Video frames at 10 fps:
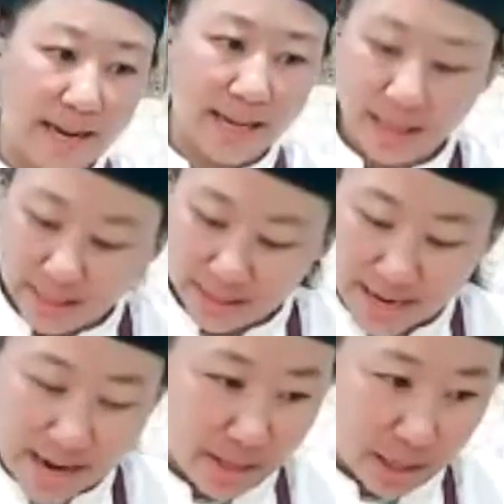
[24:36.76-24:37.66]
like this
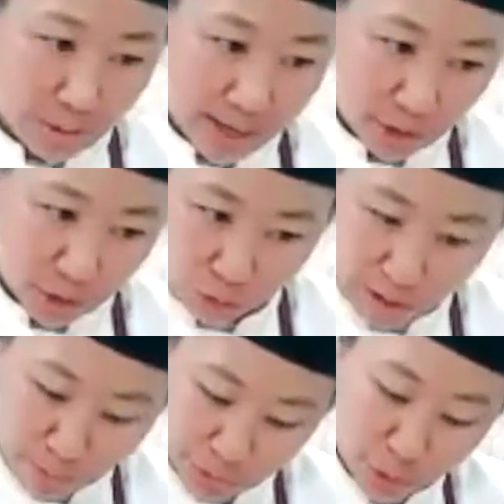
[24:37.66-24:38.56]
and then go ahead and
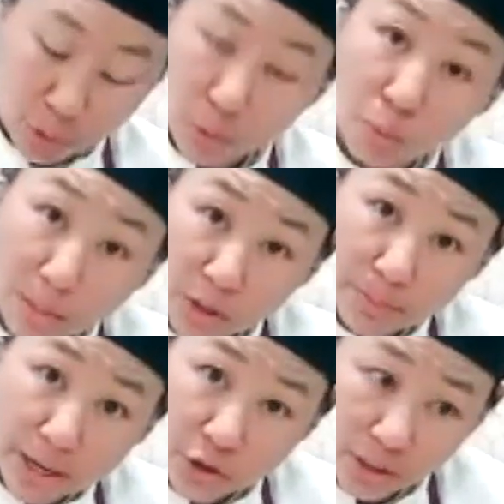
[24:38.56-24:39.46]
scrape with your rubber
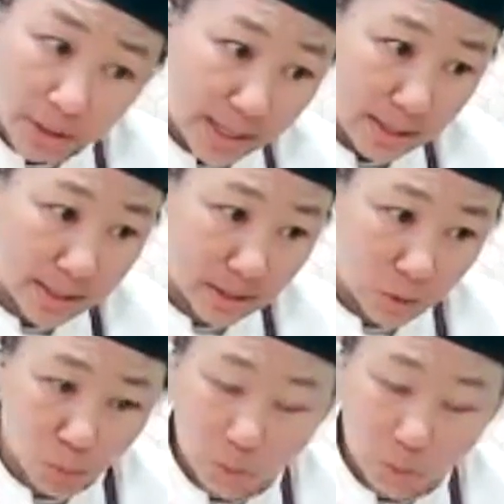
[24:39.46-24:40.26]
spatula like this as